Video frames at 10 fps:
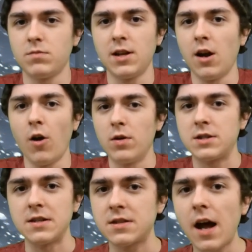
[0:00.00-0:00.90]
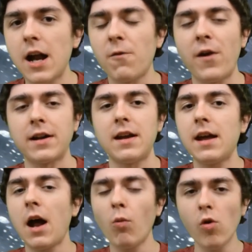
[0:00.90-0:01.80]
you know, it's a side effect.
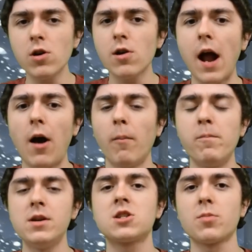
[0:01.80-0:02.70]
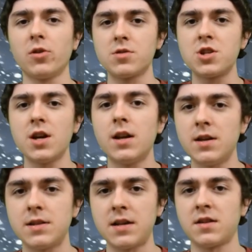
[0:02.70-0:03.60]
And I wonder how miserable Jin
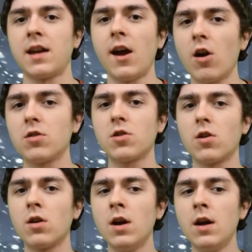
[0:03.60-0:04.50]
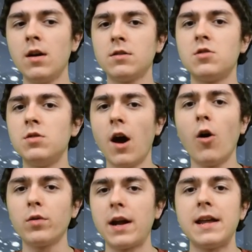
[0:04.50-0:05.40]
is as a character to
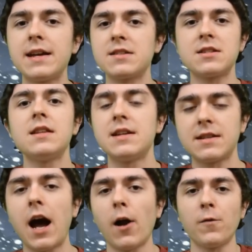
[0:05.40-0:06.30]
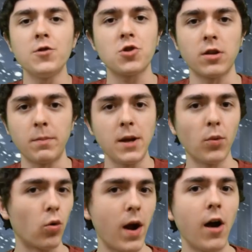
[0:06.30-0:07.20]
know that he can see the entire future of the
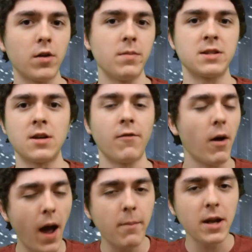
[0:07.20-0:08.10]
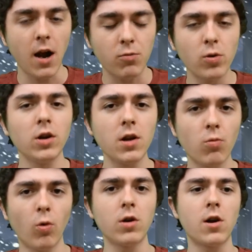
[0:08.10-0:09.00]
people around him and stuff. I, I mean, I really
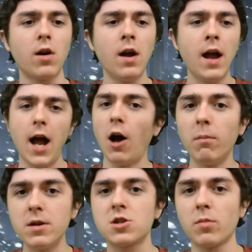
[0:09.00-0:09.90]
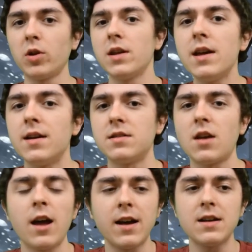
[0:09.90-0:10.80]
wonder how miserable he
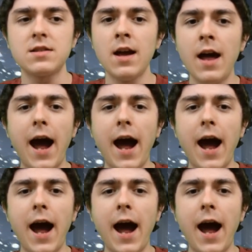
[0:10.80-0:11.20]
is, because